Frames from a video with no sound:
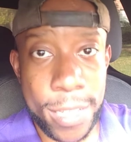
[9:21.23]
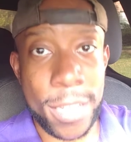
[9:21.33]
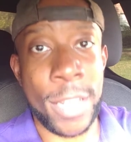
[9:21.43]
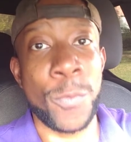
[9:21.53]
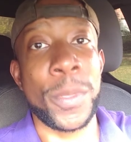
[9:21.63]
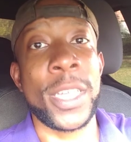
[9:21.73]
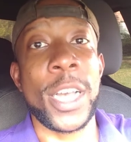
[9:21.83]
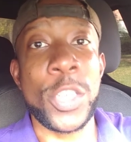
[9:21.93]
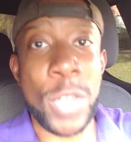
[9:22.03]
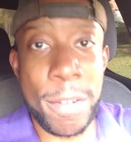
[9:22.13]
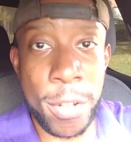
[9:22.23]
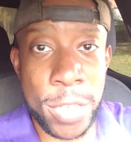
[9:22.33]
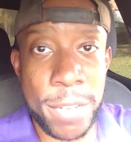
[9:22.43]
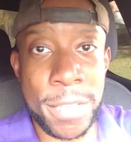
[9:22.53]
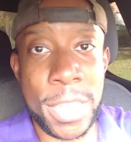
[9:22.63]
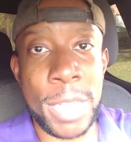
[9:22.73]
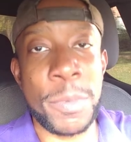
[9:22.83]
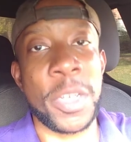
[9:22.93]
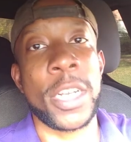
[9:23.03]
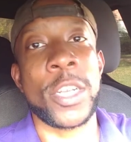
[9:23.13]
And because you have low self-esteem, you're
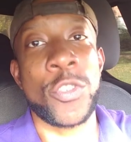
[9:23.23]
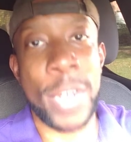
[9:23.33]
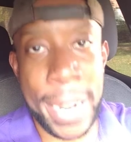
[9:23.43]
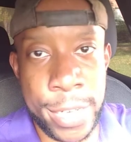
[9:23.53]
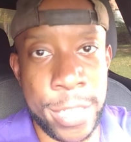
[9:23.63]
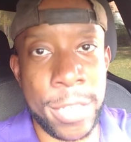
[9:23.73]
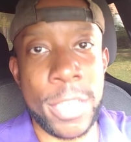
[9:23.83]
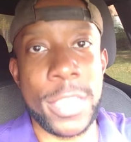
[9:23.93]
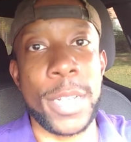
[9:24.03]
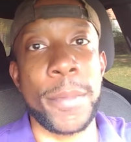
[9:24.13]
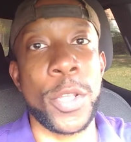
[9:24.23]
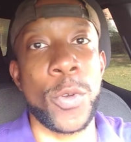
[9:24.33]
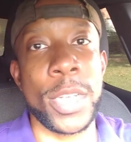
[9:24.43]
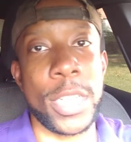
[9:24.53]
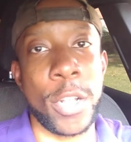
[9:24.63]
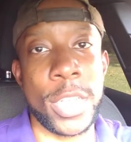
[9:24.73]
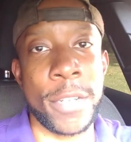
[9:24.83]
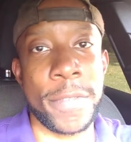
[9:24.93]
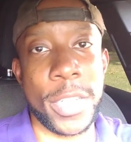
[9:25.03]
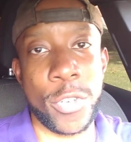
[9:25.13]
going to attract somebody who has low
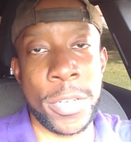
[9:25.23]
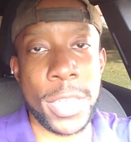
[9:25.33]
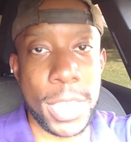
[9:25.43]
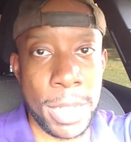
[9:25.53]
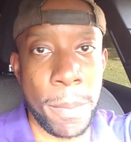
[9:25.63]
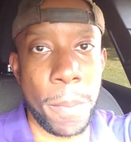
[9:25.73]
self-esteem.